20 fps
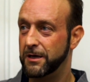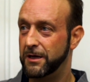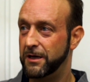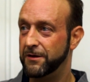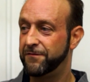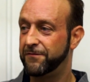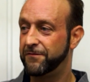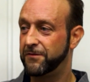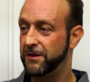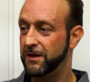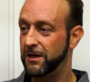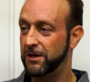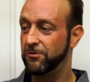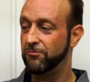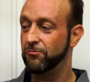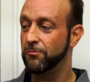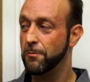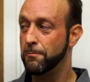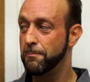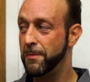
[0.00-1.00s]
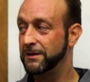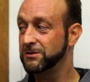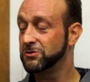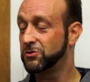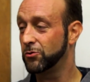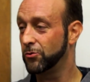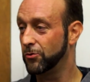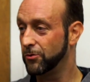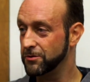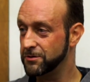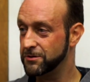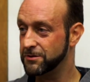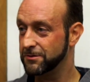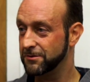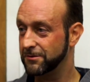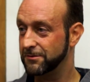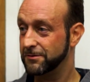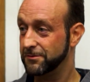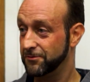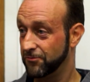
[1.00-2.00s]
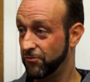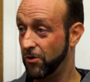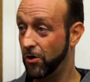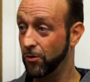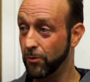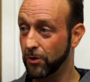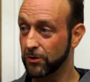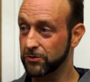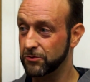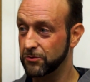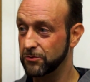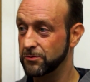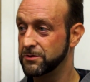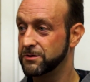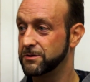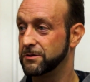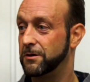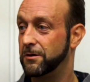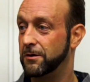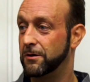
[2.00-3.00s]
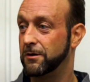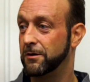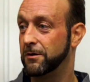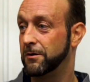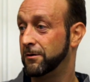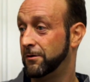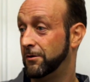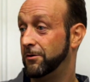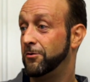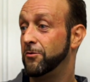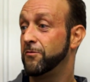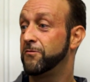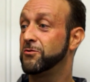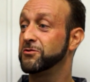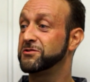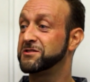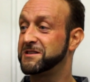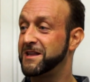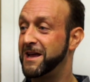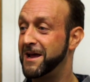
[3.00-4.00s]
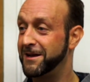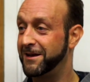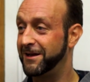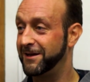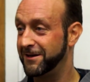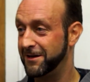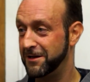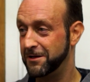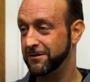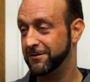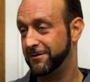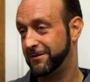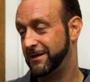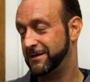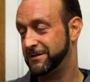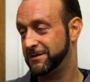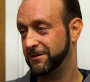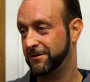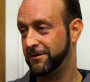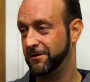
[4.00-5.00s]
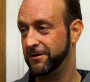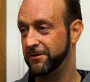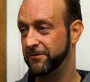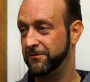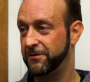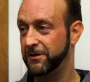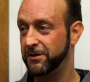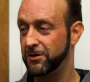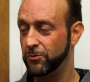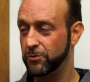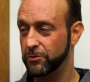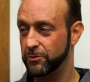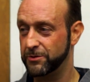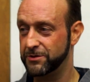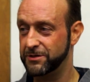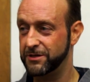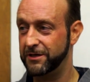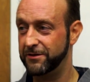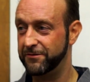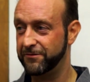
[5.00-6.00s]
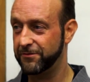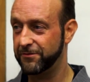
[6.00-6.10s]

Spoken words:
if the mentors, role models are of good standing, then that's the kind of thing you want to achieve.